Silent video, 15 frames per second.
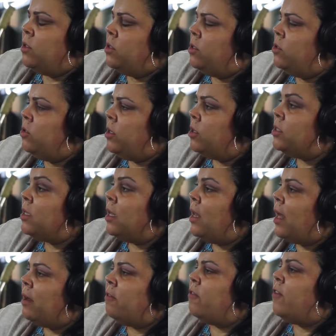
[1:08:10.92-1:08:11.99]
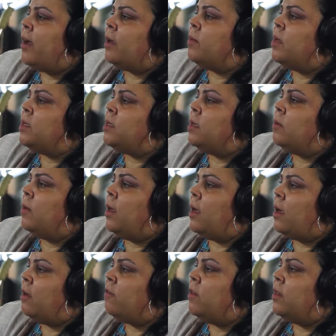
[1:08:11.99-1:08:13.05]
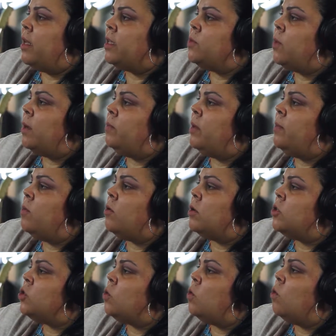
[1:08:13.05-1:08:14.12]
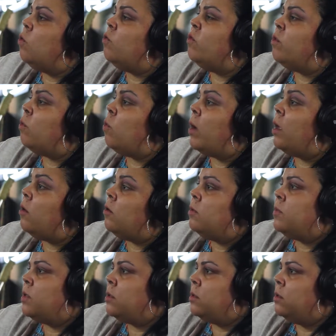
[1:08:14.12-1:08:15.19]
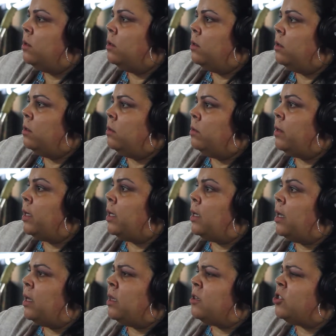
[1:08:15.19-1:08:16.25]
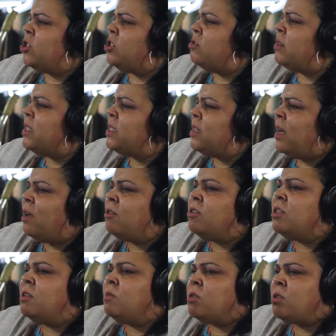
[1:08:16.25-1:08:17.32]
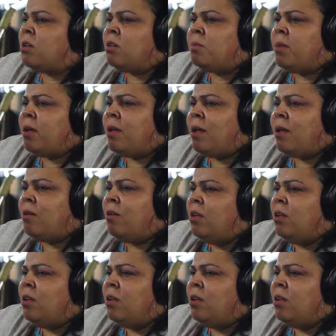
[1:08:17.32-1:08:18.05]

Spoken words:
there's a lot of fragments that we have, and that's why people are so overwhelmed, right? They're stressed out. Jen was talking about how